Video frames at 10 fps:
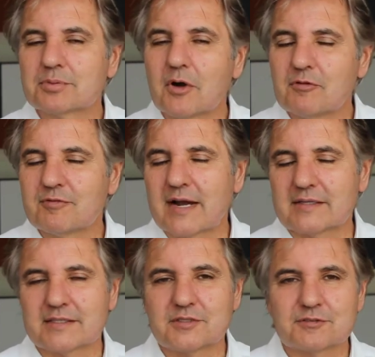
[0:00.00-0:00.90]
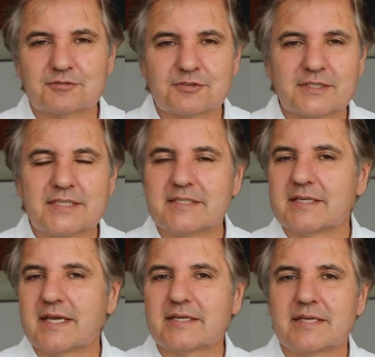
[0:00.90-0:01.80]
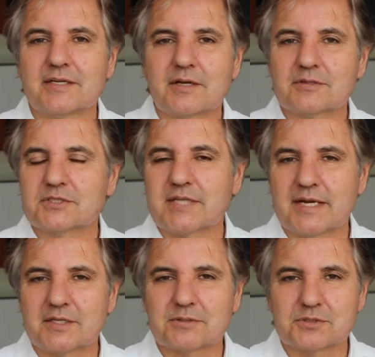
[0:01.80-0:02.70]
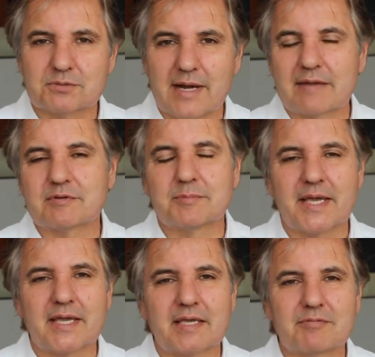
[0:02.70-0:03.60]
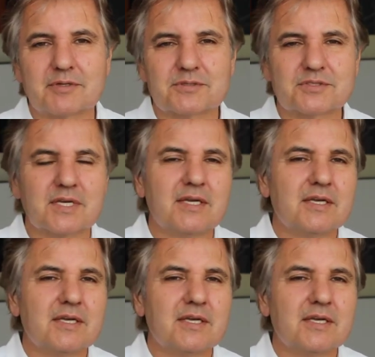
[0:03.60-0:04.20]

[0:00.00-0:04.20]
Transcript: profiling your fleet and understanding your driver behaviors.